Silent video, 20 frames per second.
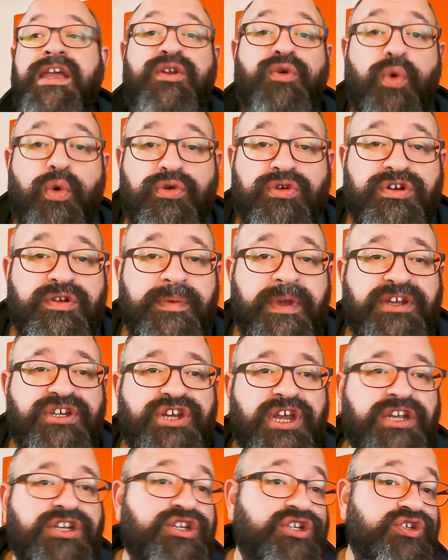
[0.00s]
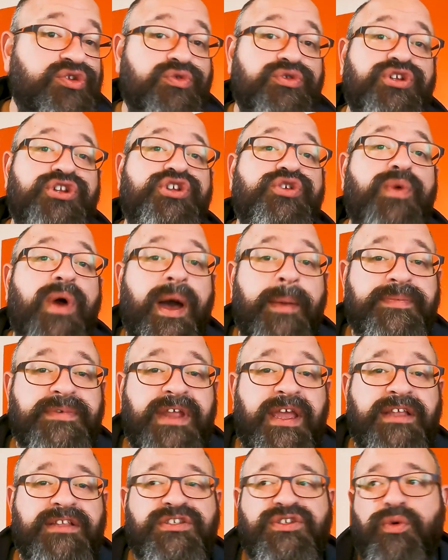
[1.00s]
in order to make changes or to do
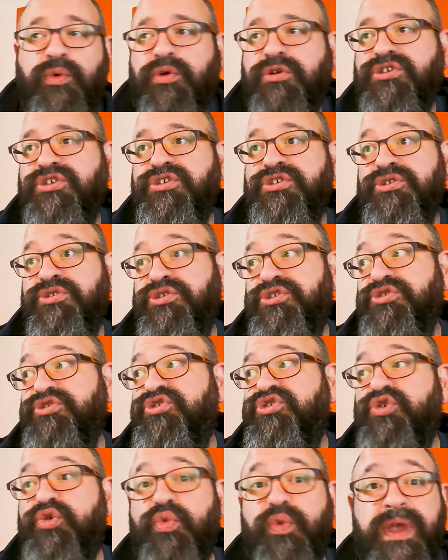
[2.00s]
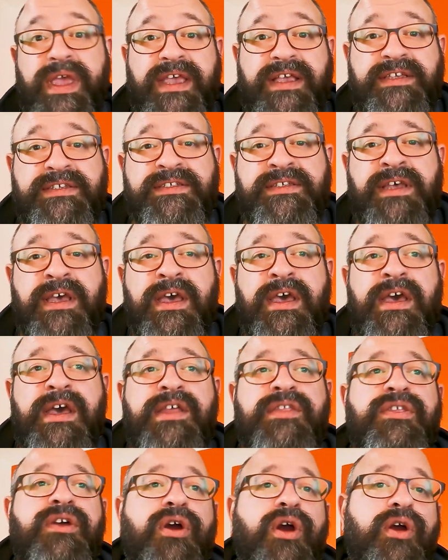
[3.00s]
updates or to do tweaks.
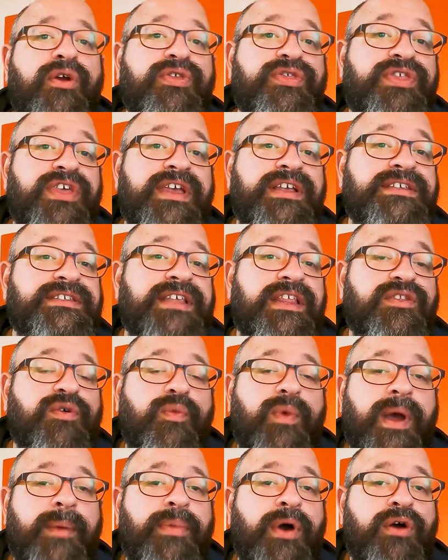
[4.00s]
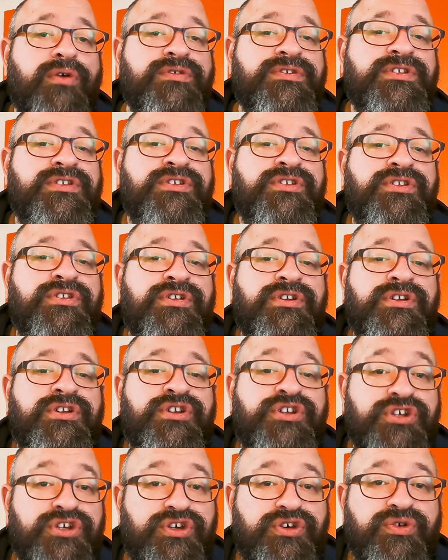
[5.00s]
There are things that the web host
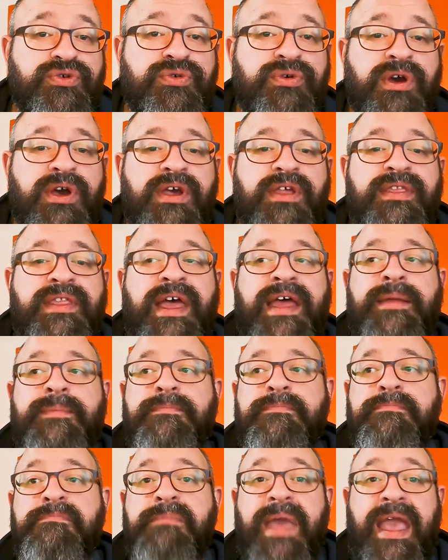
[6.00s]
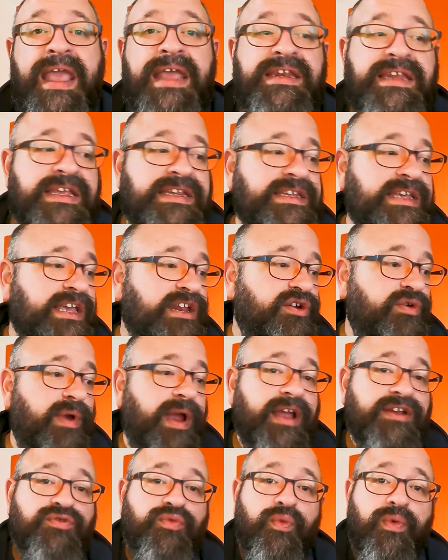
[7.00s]
do that may need to
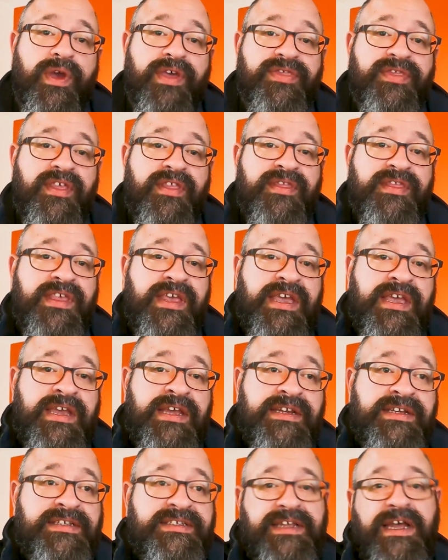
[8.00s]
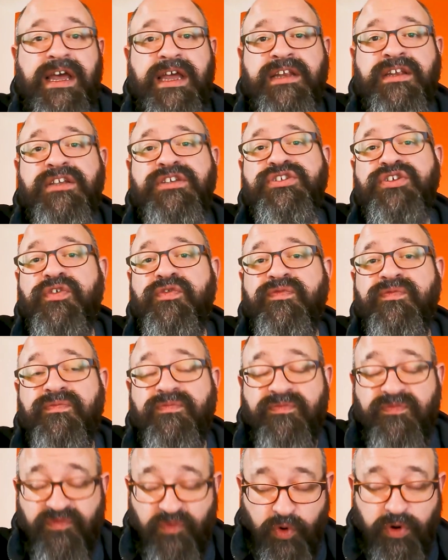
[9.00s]
interact with the design. So
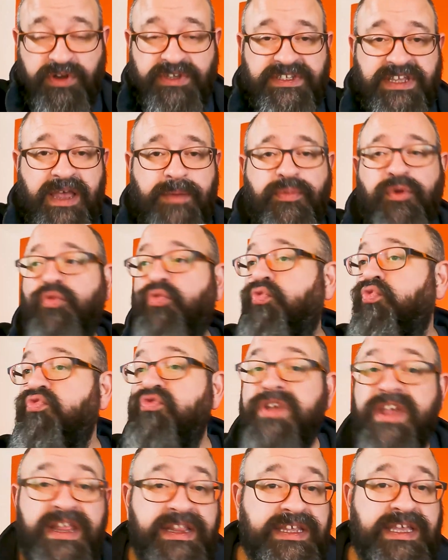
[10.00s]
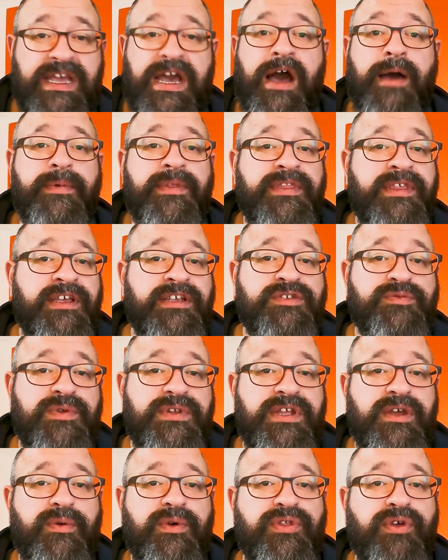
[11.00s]
for example, really common things
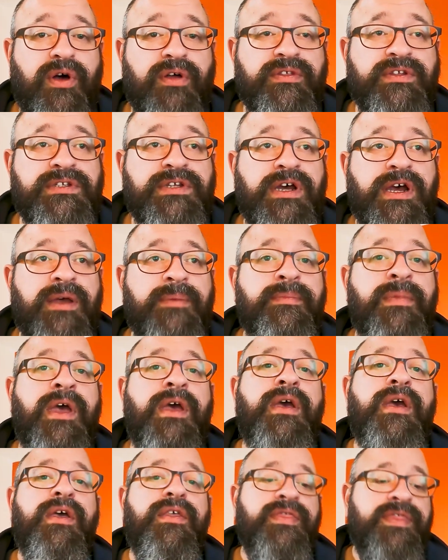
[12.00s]
we deal with all the time: